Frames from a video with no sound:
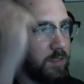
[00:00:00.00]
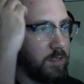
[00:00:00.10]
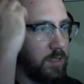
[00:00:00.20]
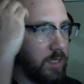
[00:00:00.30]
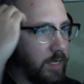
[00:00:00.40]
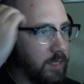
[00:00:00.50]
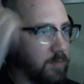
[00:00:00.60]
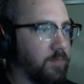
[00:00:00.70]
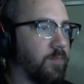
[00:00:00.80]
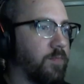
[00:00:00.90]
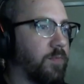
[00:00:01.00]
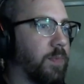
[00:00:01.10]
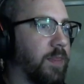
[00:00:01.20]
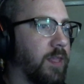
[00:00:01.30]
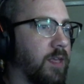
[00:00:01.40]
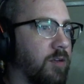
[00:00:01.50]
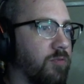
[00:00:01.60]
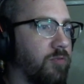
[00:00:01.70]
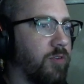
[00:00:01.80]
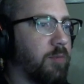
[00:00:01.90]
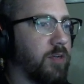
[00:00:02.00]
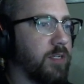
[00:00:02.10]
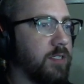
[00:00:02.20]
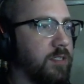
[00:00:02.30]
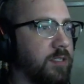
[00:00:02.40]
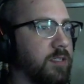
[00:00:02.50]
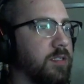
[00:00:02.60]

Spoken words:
All right. Freight market.